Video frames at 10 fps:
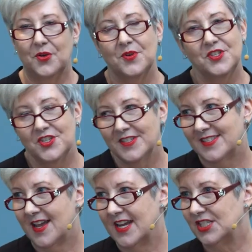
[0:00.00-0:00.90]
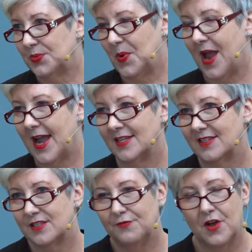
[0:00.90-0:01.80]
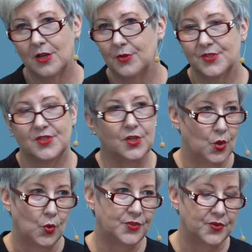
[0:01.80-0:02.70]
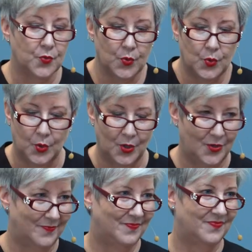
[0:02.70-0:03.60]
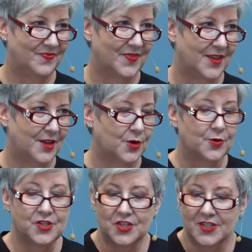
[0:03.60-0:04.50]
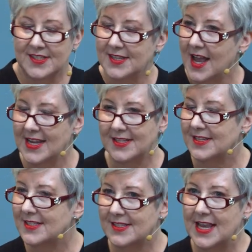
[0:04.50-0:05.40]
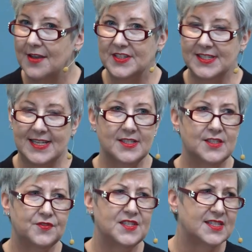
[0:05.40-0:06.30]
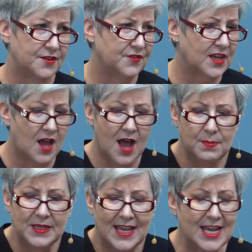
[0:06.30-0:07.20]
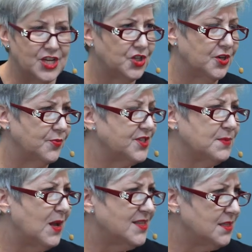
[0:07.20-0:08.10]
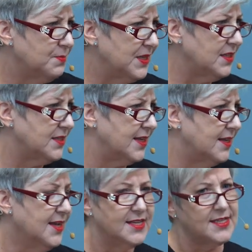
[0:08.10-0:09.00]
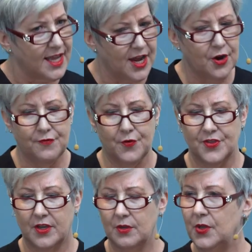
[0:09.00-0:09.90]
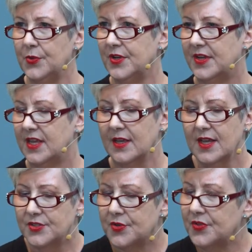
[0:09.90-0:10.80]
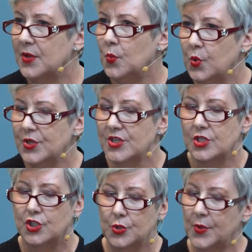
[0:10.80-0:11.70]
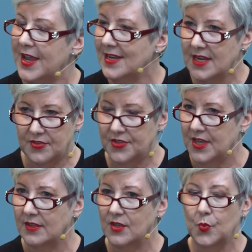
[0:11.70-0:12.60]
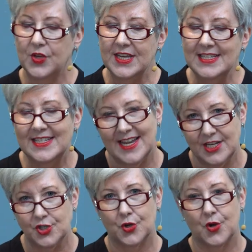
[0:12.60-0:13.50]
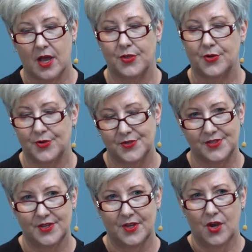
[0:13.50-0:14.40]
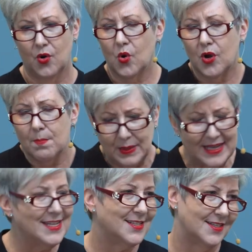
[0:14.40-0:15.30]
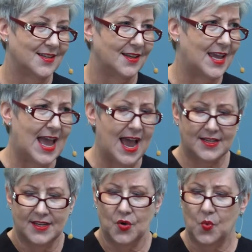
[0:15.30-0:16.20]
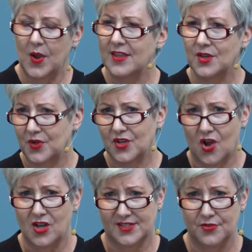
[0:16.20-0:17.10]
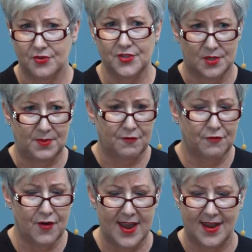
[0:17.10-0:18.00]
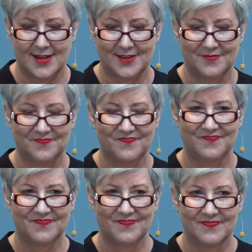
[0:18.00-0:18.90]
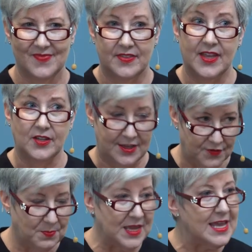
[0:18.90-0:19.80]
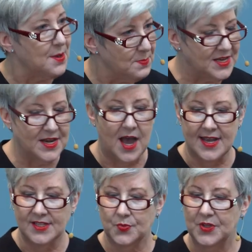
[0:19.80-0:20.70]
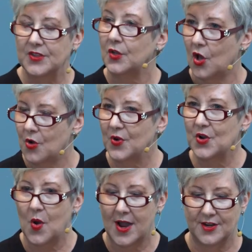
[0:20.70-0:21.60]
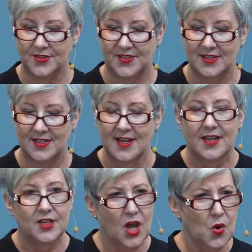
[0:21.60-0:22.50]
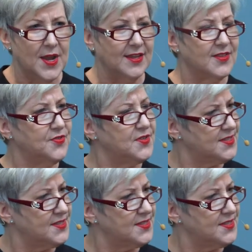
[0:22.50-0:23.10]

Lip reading: Christian Science practice follows the golden rule. Christian scientists have a sense of civic obligation, responsibility to care for the community, so they wouldn't do anything that would endanger others or blatantly act in a way that would cause others to be afraid. They'll even be immunized when the law requires it, knowing that the